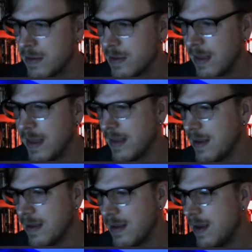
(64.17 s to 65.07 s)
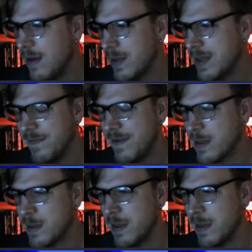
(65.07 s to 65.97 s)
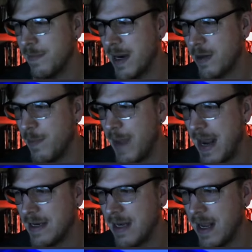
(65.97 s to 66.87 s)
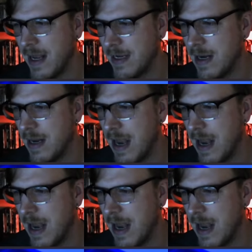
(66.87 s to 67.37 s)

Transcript: Like what the fuck is Humberto Bandenay